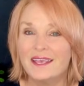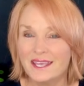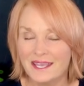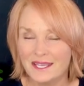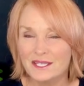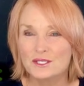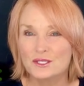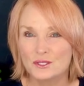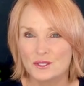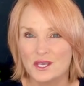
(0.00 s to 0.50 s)

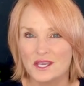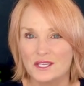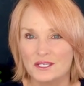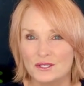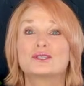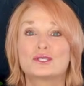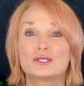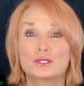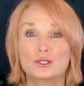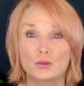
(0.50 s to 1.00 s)
it's this:
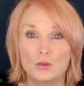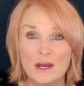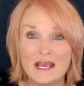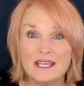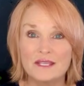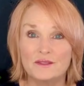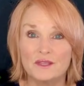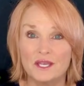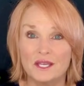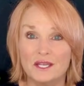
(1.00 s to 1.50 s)

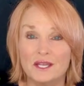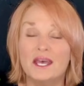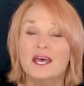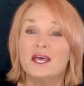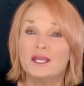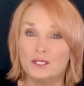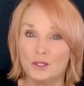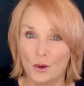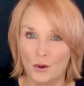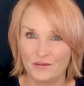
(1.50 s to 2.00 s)
strengthen
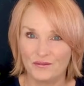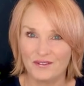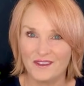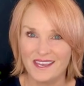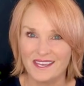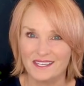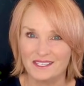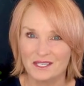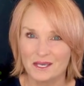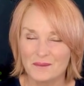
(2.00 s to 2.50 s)
your
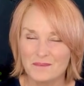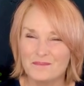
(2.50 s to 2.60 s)
feet.